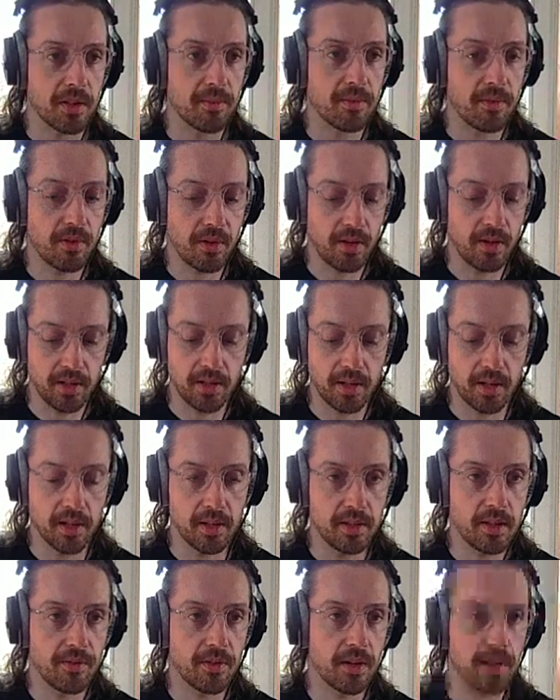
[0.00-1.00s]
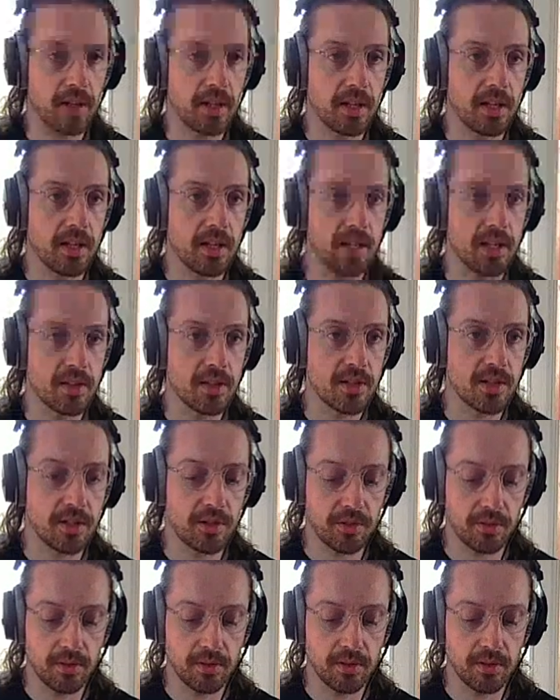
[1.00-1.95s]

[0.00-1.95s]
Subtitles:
Right, div id interstitial